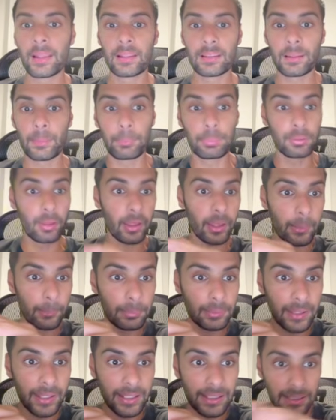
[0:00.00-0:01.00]
the
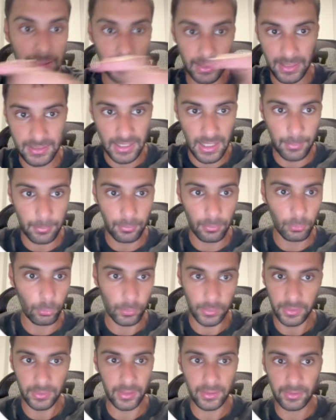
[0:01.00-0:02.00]
plug-and-play Clay table,
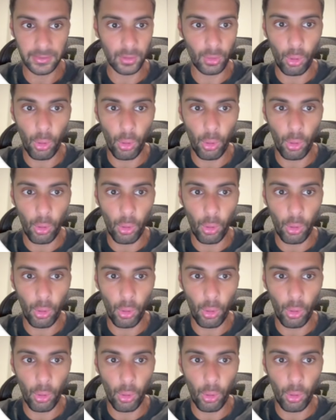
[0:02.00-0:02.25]
where literally